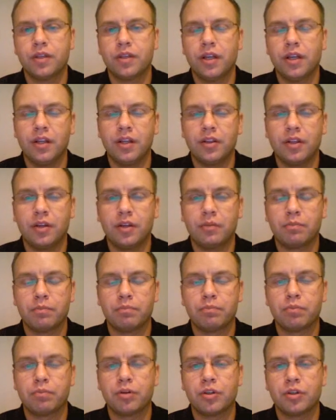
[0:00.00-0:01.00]
anything
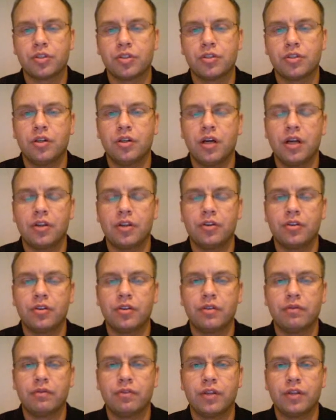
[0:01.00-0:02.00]
personal other
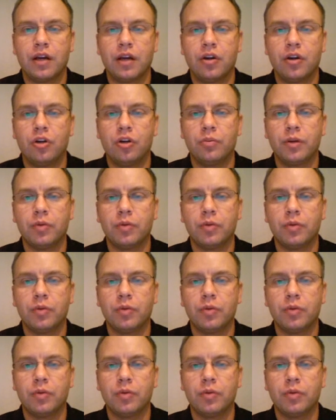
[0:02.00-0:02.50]
than for that home.